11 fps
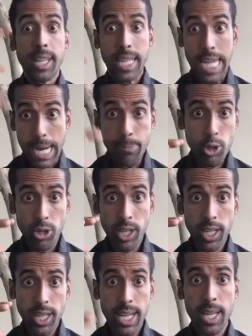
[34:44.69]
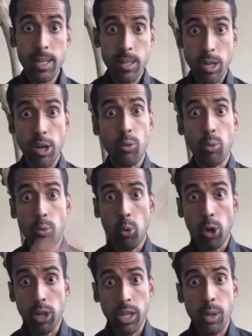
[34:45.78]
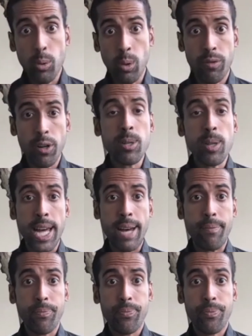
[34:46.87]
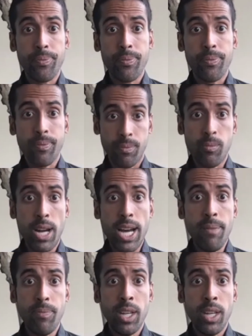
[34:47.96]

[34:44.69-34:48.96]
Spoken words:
capture it and then start working on the reverse of that, right?